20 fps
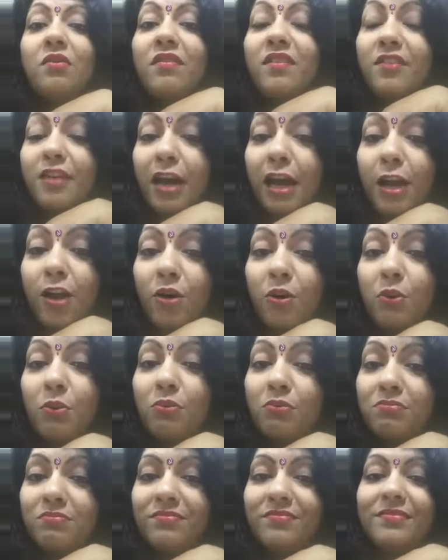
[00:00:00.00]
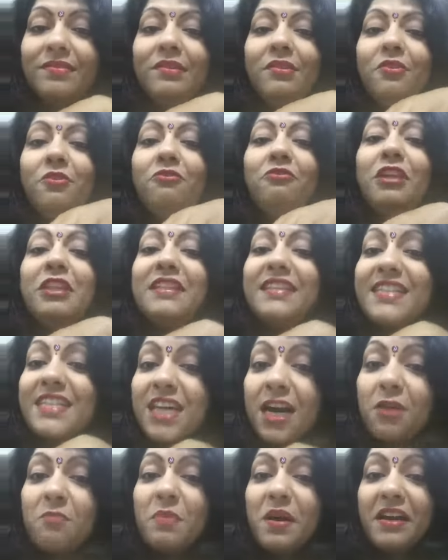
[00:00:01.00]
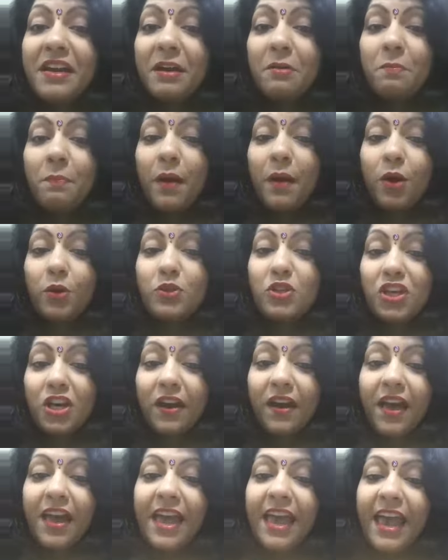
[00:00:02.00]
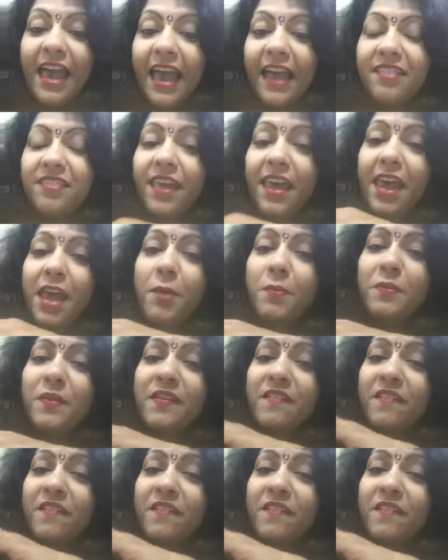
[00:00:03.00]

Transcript: yellow with turmeric powder and they have